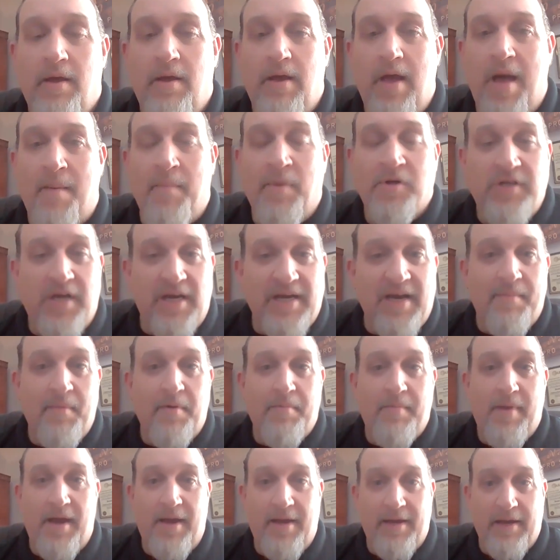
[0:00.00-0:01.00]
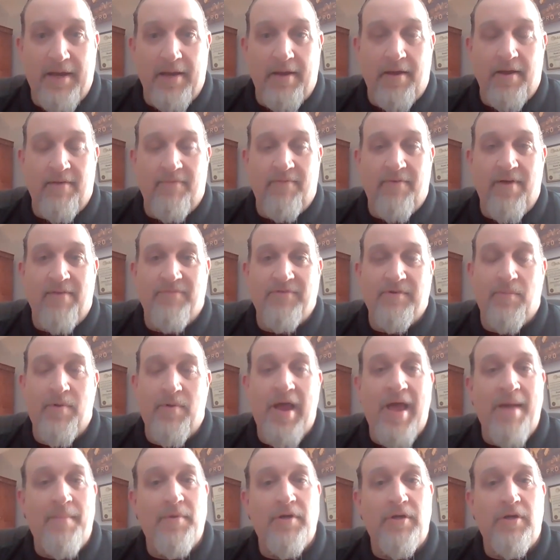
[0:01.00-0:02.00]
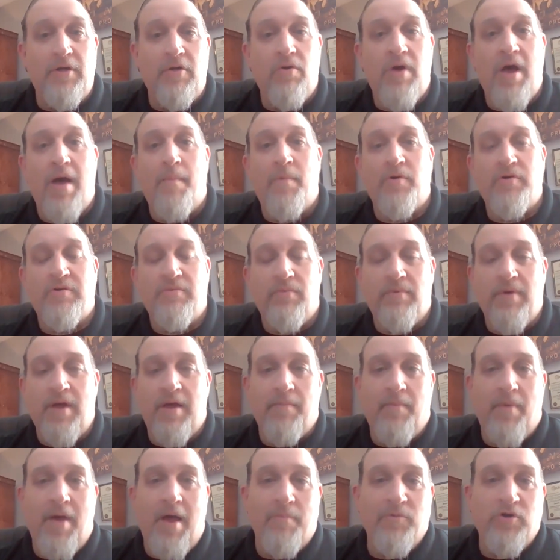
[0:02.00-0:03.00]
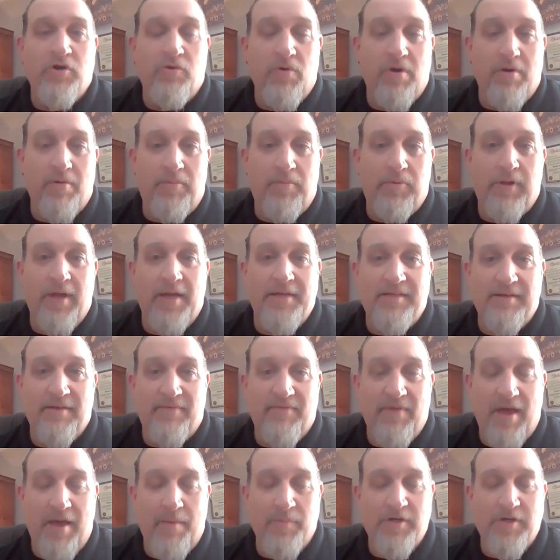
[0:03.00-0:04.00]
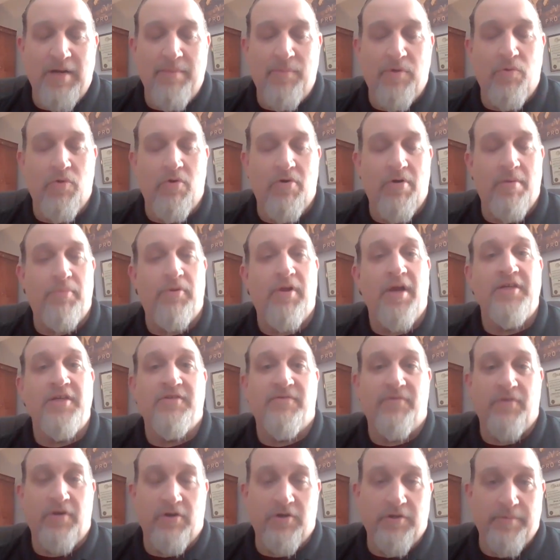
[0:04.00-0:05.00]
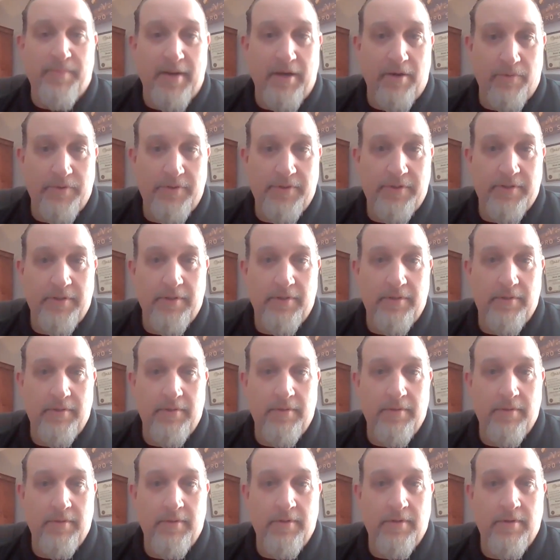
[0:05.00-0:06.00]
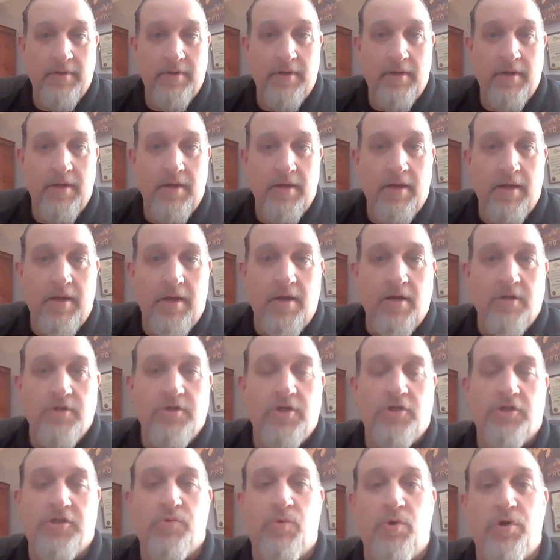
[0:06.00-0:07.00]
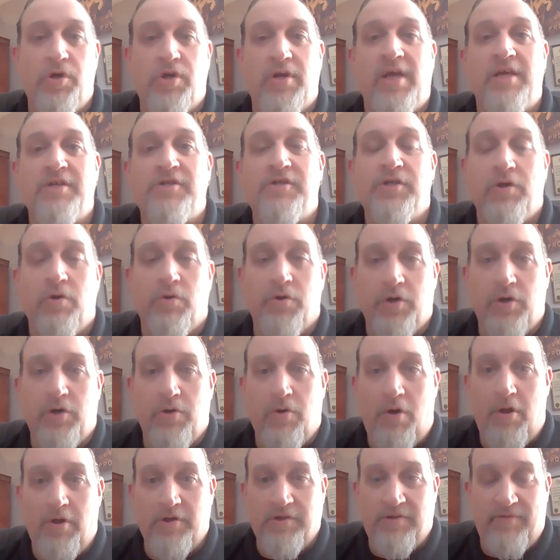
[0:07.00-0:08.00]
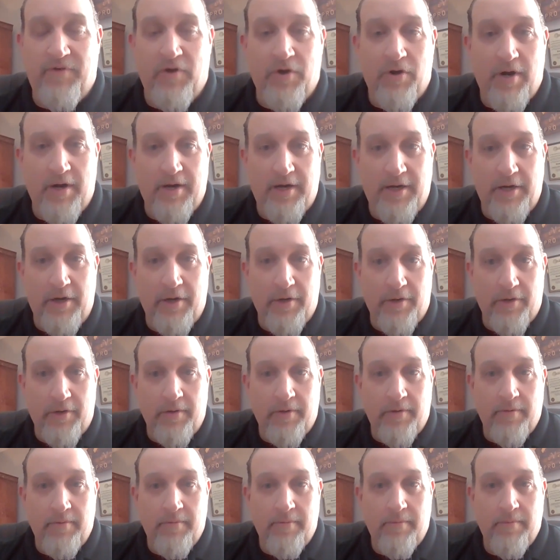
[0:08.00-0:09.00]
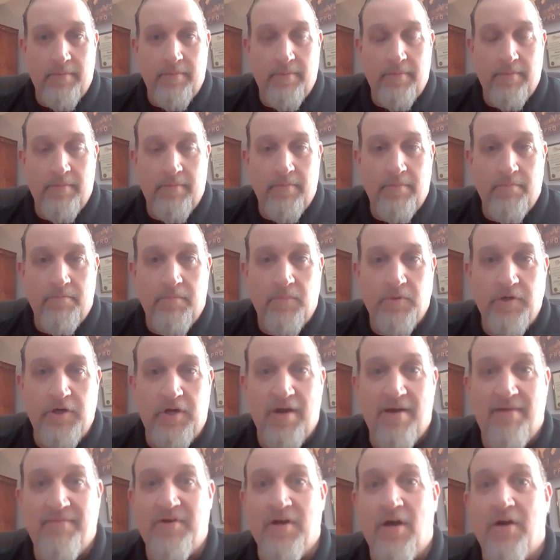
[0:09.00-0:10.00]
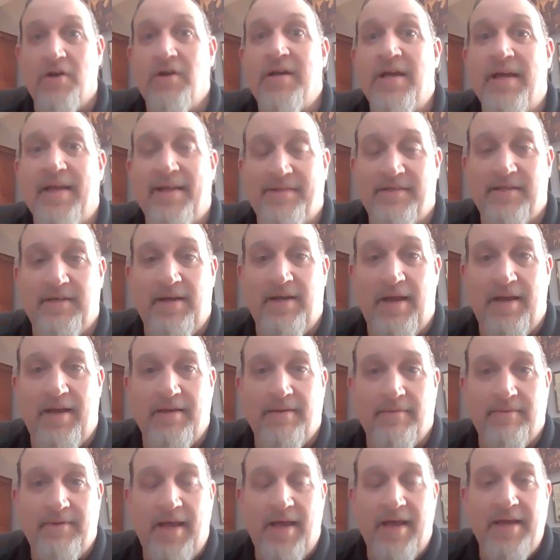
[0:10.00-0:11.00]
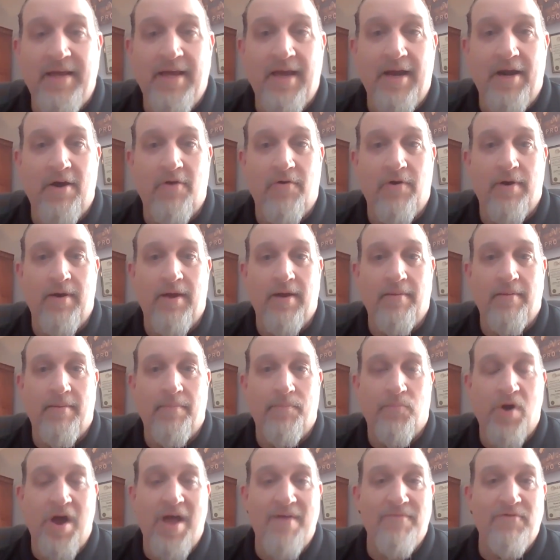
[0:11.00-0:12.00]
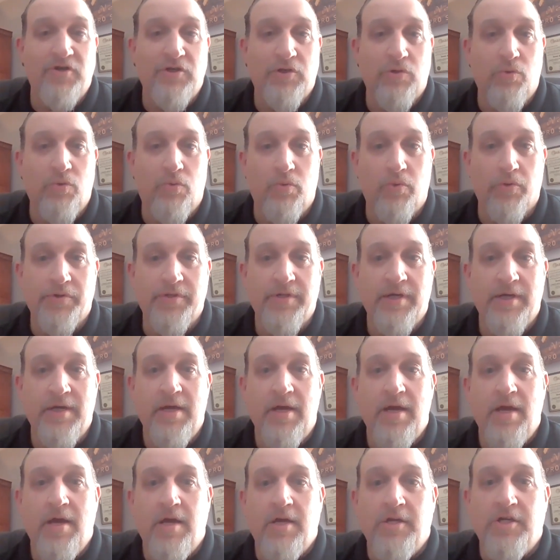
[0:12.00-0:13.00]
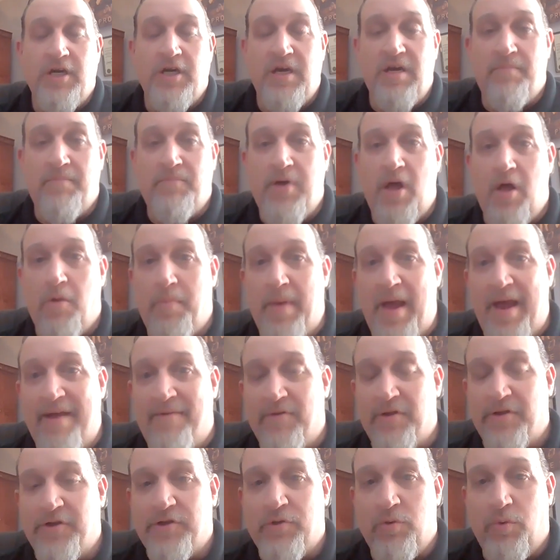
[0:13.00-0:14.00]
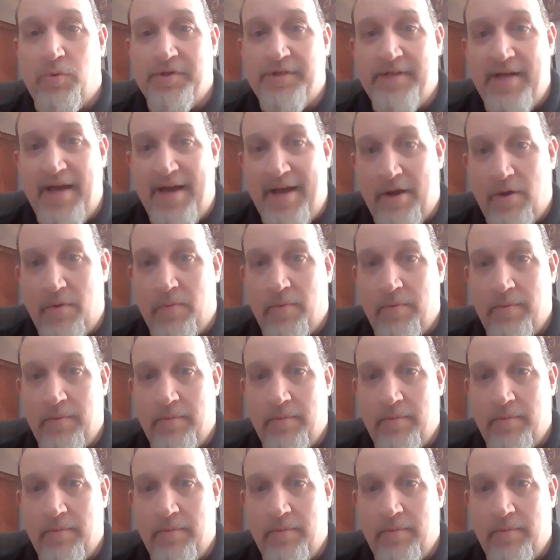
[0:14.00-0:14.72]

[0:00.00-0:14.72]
how much income you're making. If something happened to you, how much you want to replace that? How much income do you want to replace for your spouse? Do you still want your kids to go to college if you're not here? Do you have young kids in daycare and in private schools? You need to help pay for the schools now.